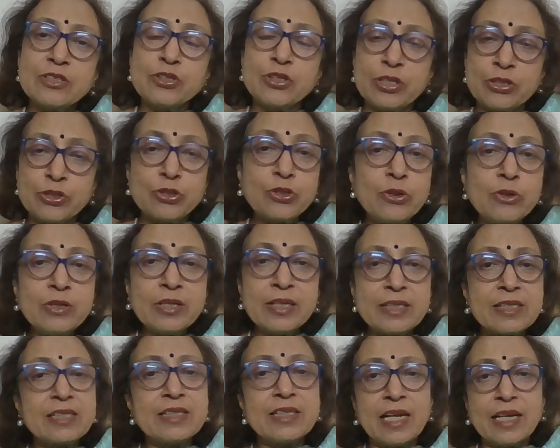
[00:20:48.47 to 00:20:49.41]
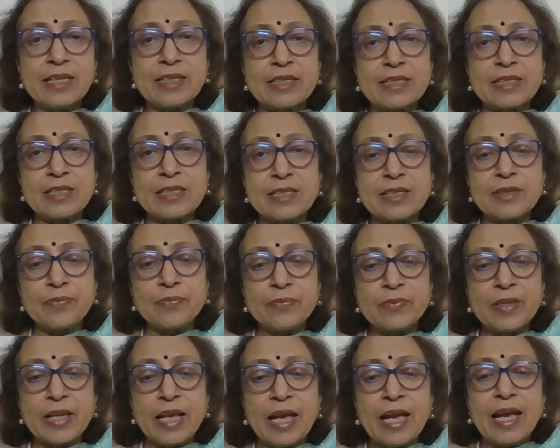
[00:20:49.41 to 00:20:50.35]
The joke is nice.
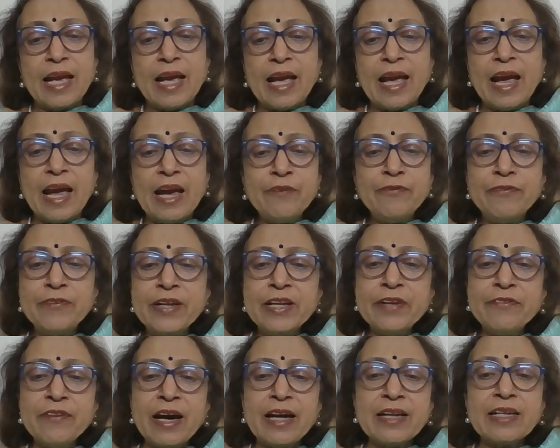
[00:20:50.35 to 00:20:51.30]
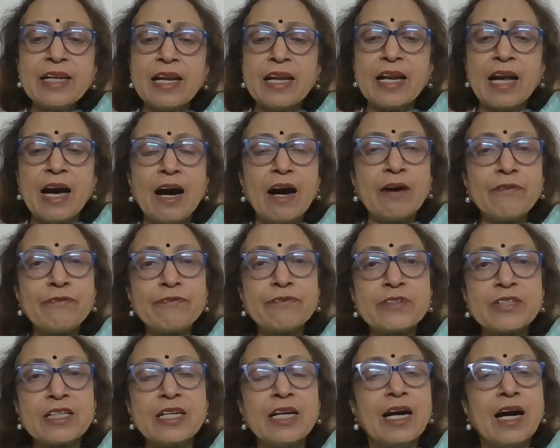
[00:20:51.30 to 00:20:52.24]
Everyone
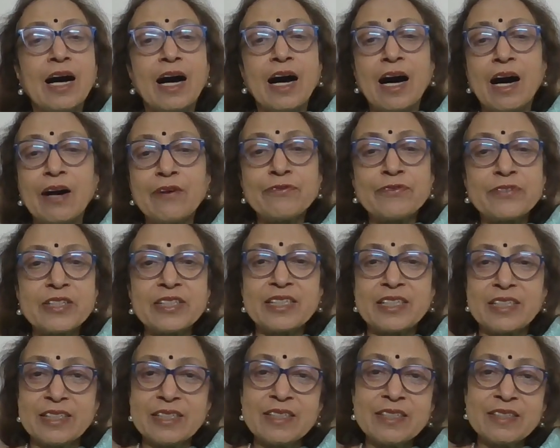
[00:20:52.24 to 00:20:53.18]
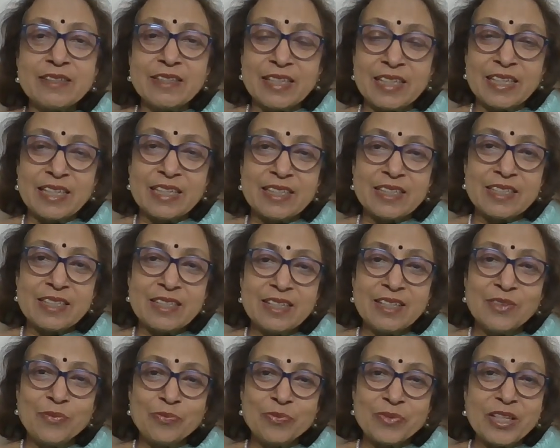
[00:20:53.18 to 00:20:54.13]
laughed after hearing it.
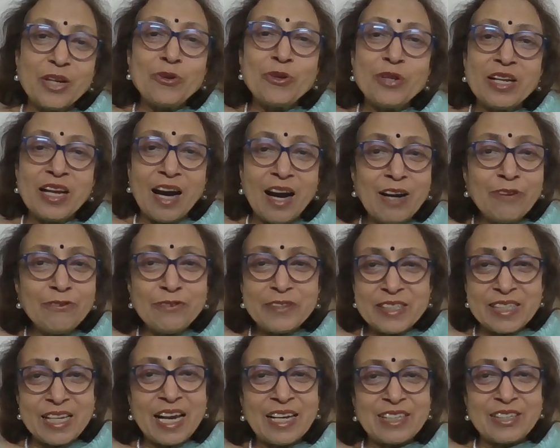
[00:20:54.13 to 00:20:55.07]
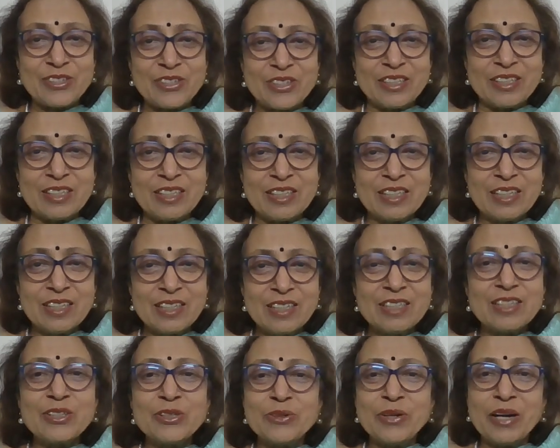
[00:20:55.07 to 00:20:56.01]
Now, laugh is action.
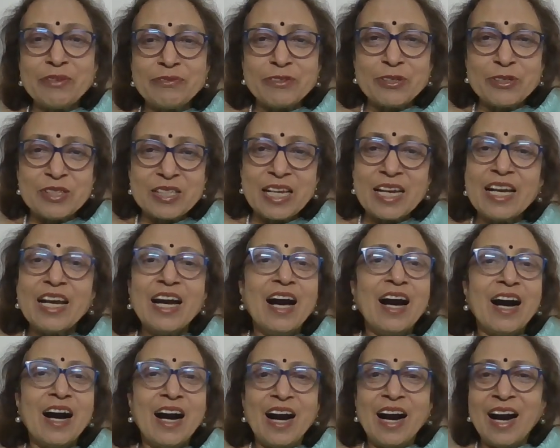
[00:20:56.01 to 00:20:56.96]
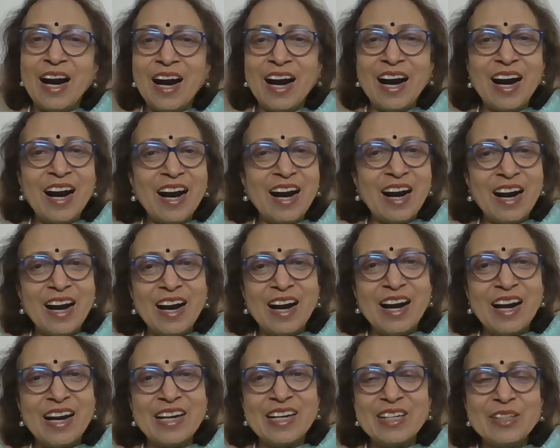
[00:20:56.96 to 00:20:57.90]
You have to say, ha ha ha.
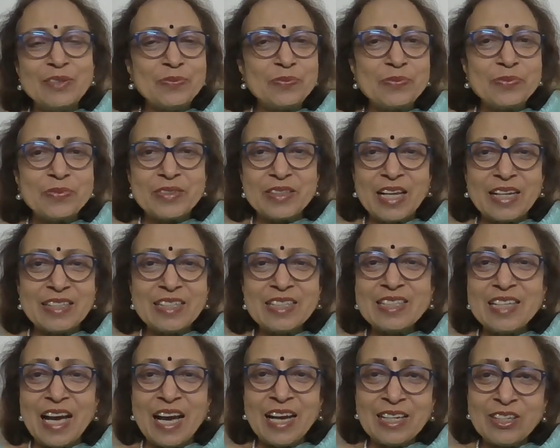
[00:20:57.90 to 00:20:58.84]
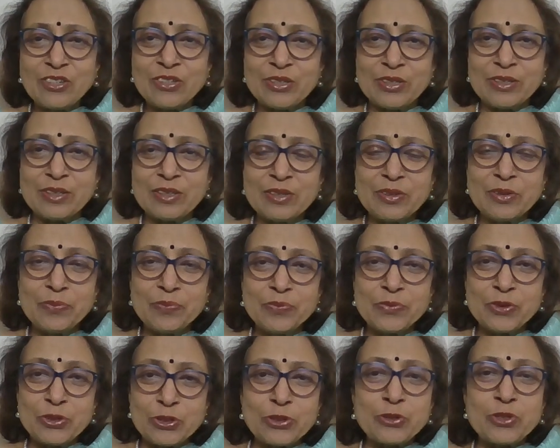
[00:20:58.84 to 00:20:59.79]
That is action.
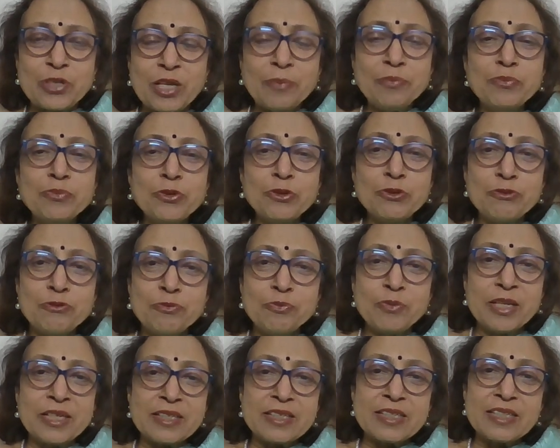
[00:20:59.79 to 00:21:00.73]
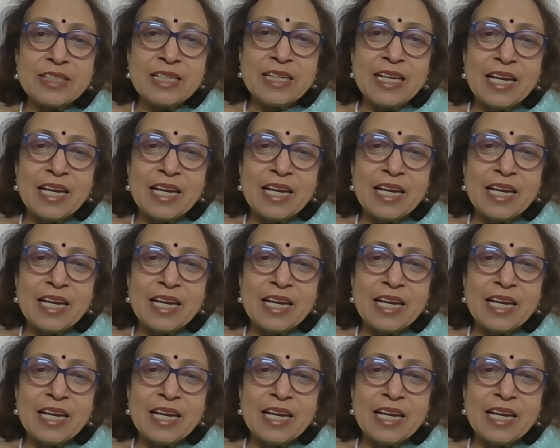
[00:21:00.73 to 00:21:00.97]
So, some movement.